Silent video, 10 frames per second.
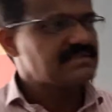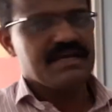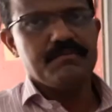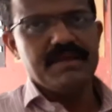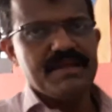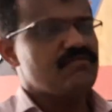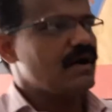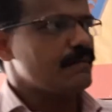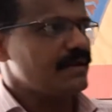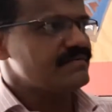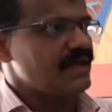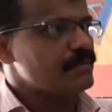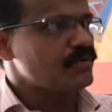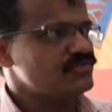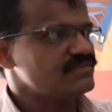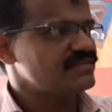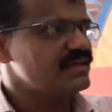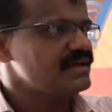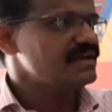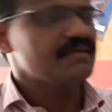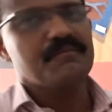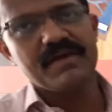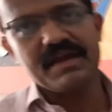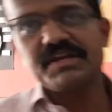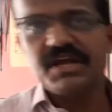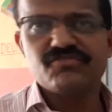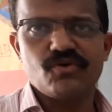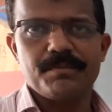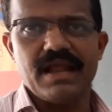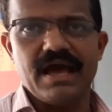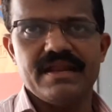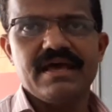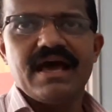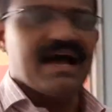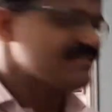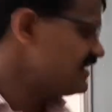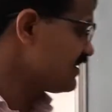and medium farmers, they are possessing hectares of land. As a